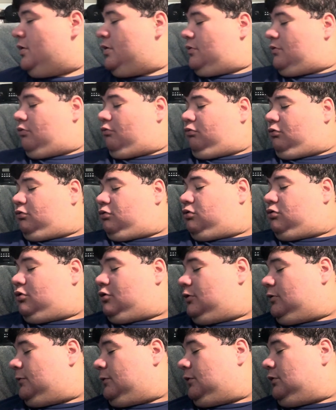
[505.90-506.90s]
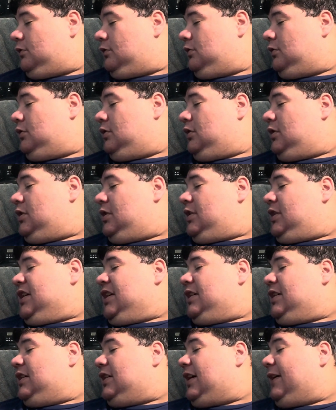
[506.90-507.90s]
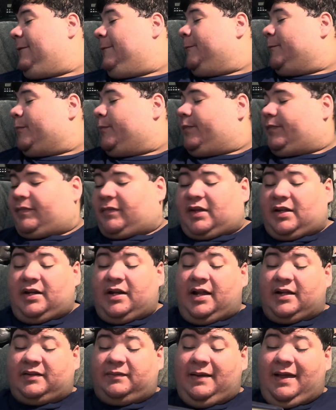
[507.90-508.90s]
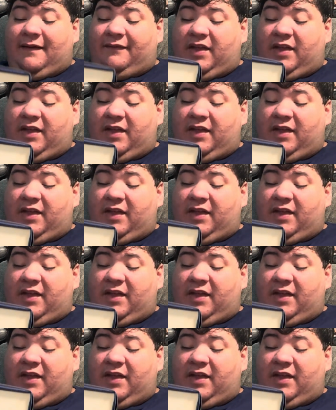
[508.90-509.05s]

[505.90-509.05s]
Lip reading: Whew. Okay. Next we have